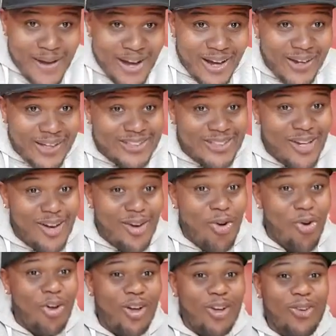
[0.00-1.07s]
I saw a
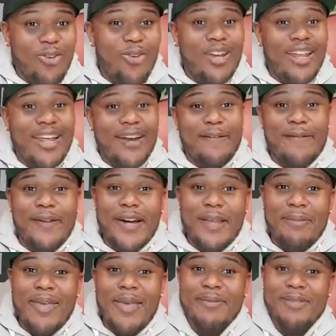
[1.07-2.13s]
whole lot of funny
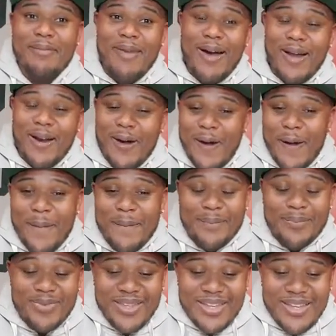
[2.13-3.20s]
memes about